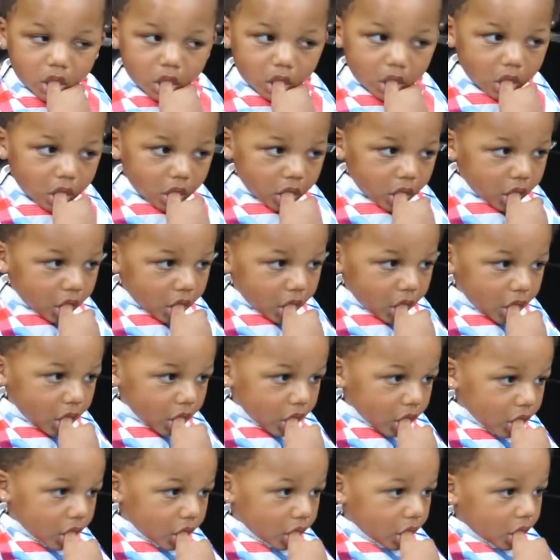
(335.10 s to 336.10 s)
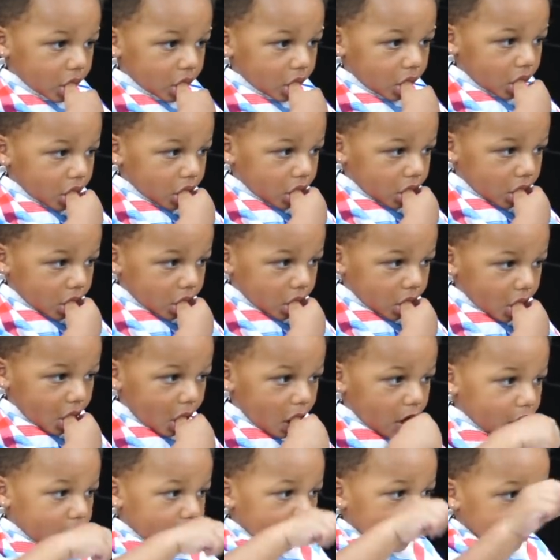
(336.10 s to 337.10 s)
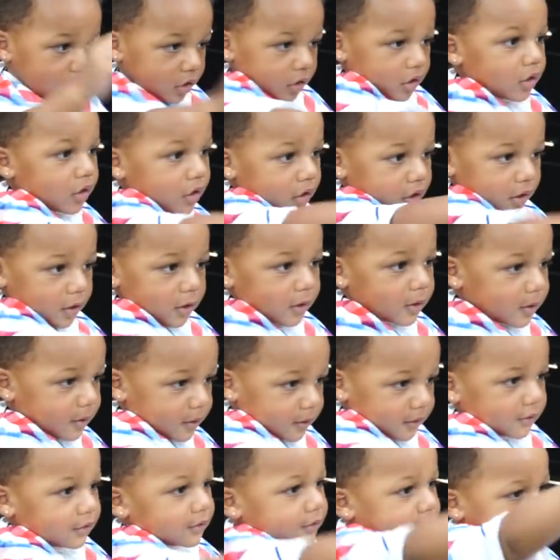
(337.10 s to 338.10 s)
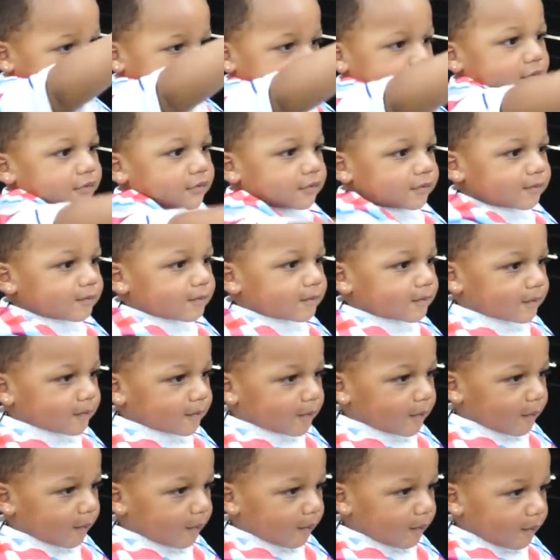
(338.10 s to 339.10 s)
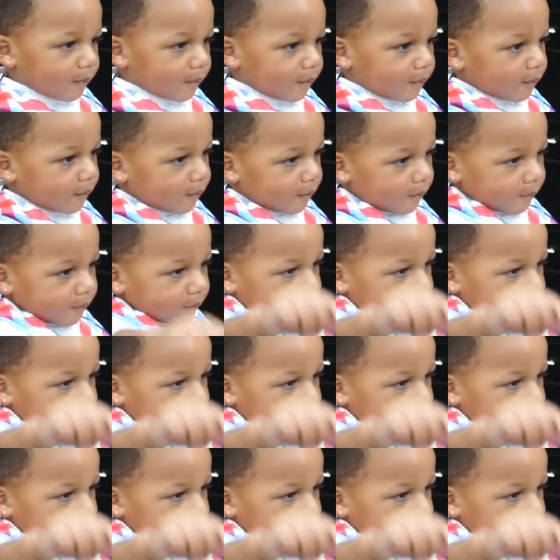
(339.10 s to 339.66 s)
[no speech]